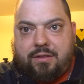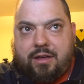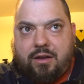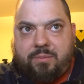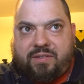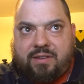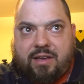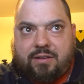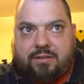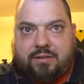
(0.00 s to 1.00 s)
they
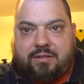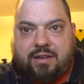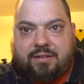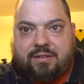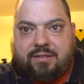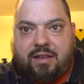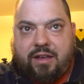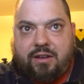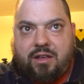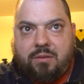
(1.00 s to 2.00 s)
upset Texas
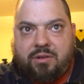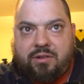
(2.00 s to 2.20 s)
A&M,